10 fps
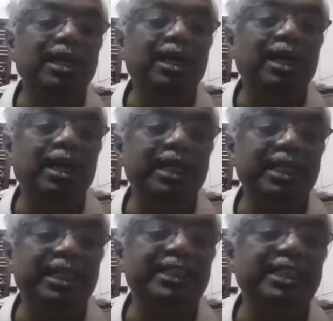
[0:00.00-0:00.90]

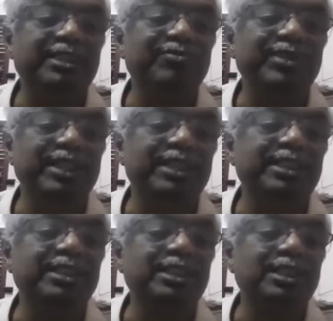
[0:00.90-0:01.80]
electric field.
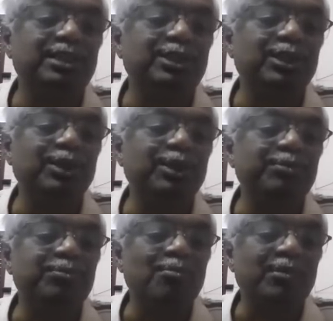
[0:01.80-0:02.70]

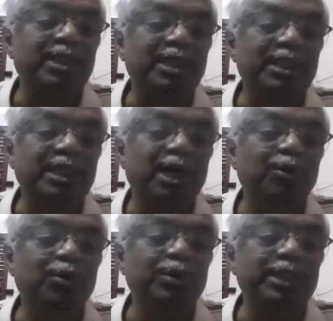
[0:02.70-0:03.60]
So
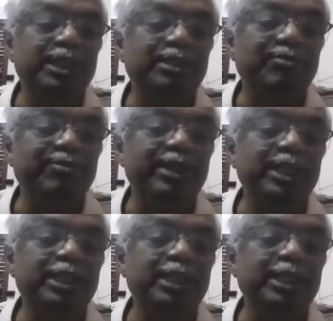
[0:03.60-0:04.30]
now the field